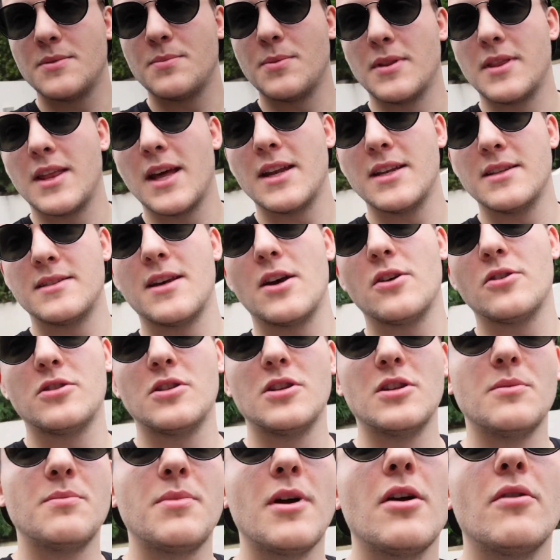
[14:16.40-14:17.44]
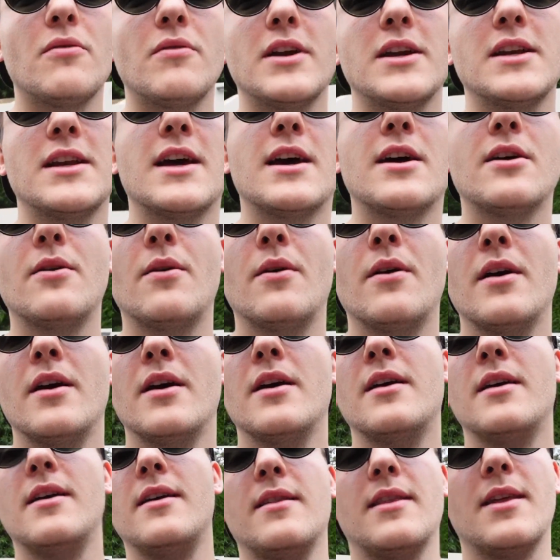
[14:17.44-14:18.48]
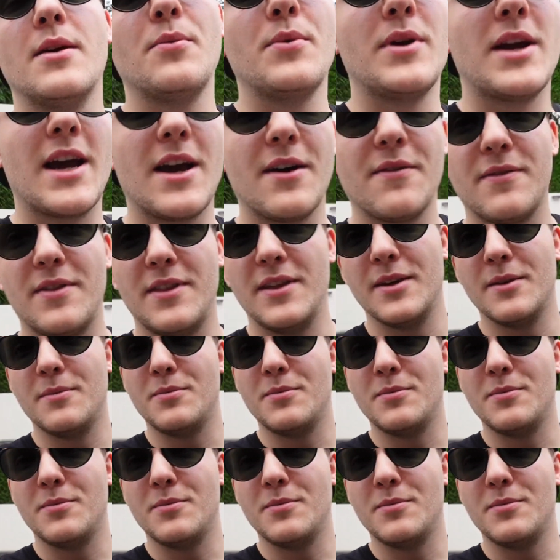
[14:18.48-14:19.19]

but that is out and about right now. Then we have the